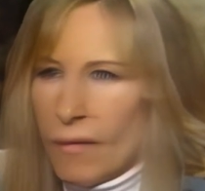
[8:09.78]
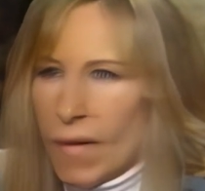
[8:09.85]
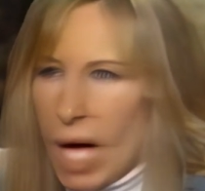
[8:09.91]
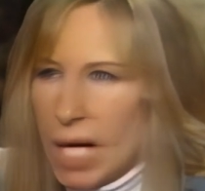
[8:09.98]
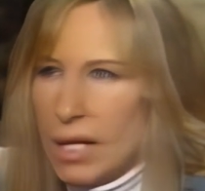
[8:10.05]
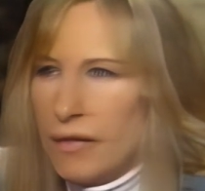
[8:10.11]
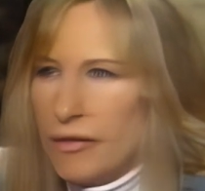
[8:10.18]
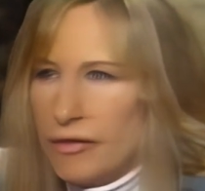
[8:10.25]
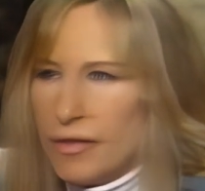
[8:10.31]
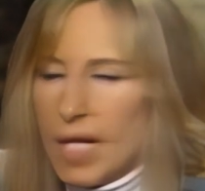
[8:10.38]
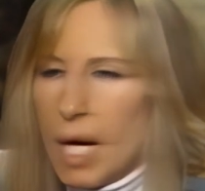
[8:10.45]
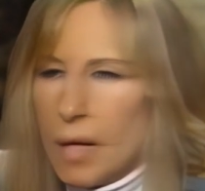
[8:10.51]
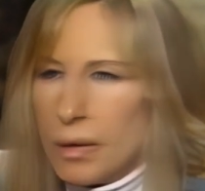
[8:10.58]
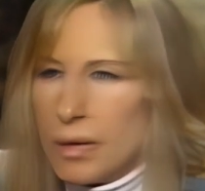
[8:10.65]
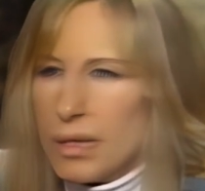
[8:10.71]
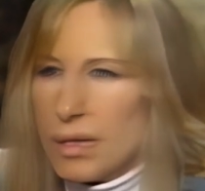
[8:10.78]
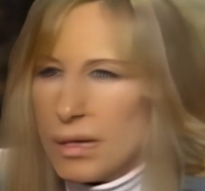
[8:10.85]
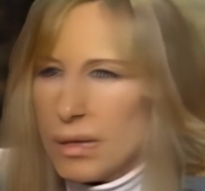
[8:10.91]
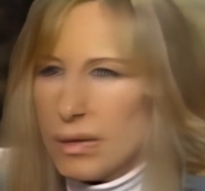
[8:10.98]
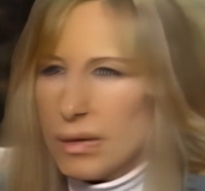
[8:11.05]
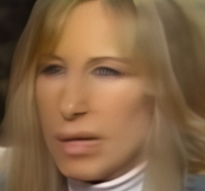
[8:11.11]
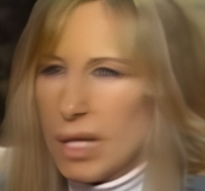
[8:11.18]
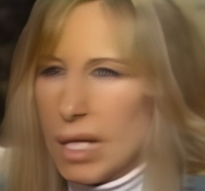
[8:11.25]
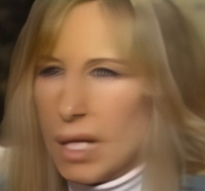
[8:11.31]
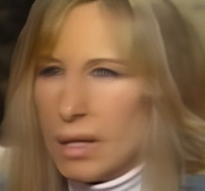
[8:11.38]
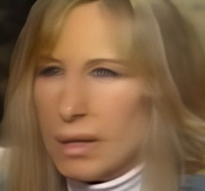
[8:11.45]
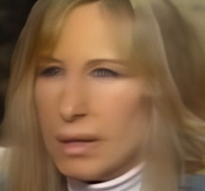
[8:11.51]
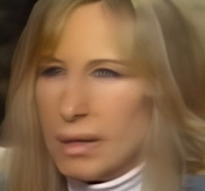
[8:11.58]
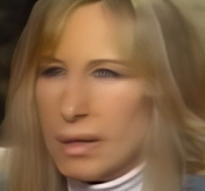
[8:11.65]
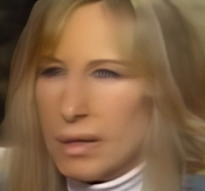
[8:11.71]
I love flowers, mm. yeah,
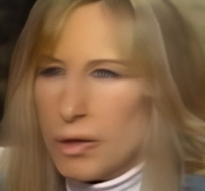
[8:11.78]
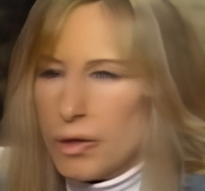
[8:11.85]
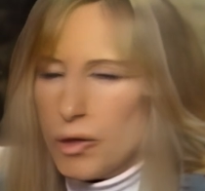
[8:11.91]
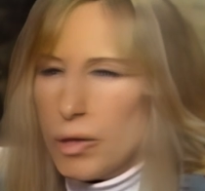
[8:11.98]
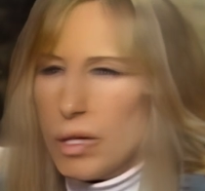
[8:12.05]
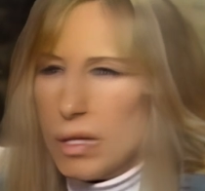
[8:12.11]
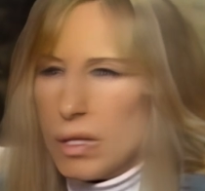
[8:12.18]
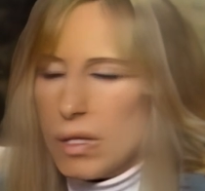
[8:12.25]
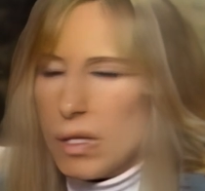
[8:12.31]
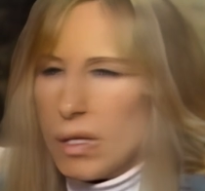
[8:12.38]
and trees.